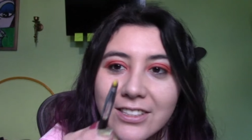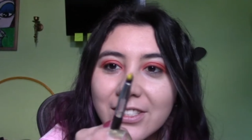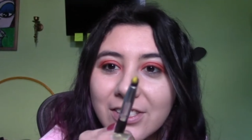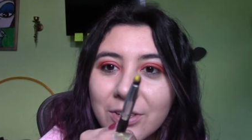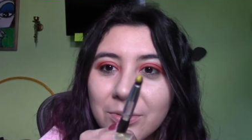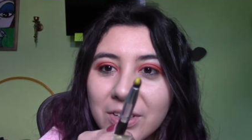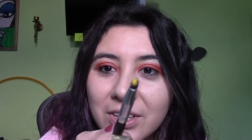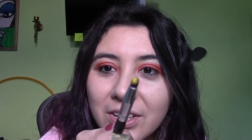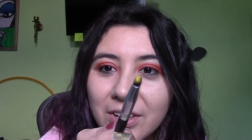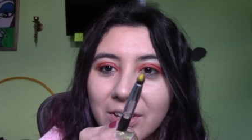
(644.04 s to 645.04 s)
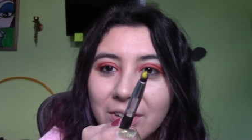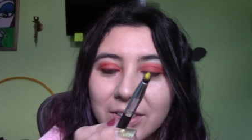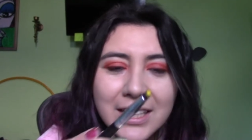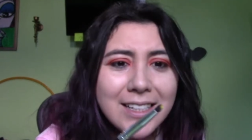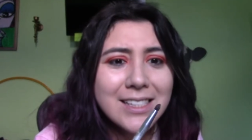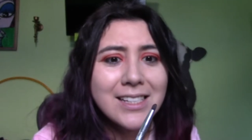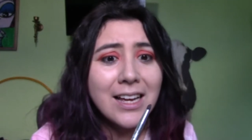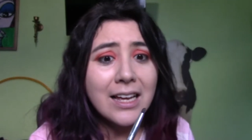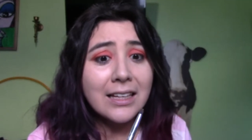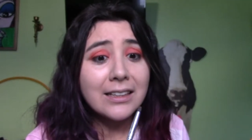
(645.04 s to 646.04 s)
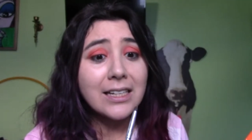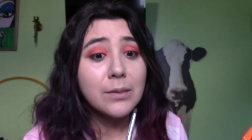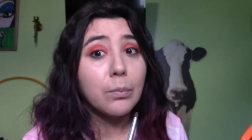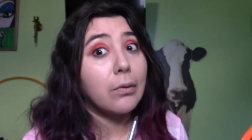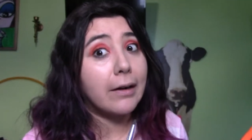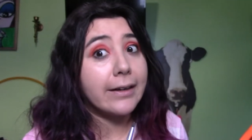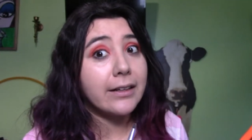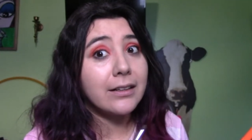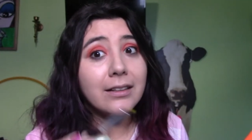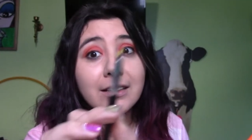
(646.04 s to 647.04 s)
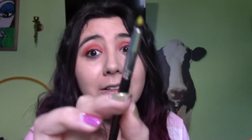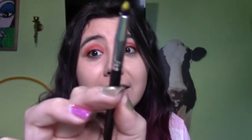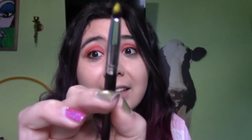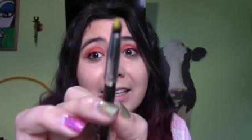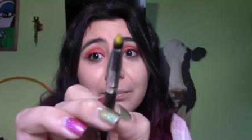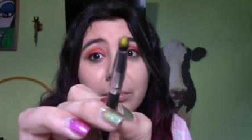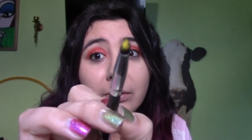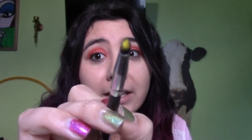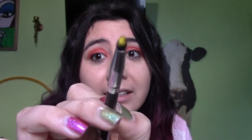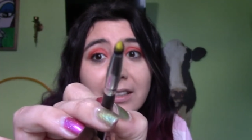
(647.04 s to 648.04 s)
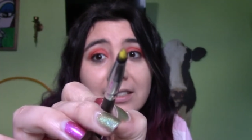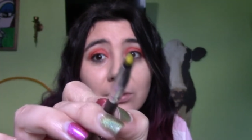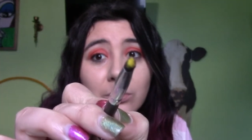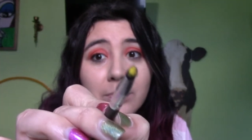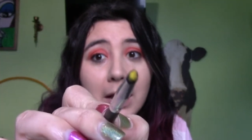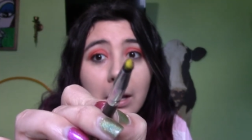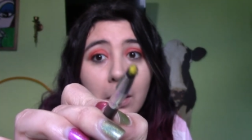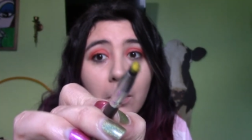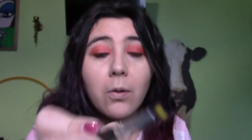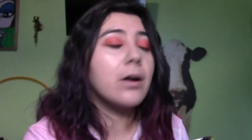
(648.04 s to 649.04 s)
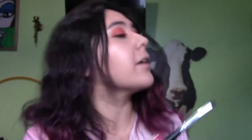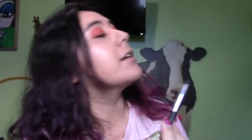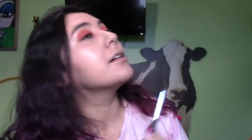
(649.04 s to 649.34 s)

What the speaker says: So cute. That's bright. Look at that brightness. Oh my lord.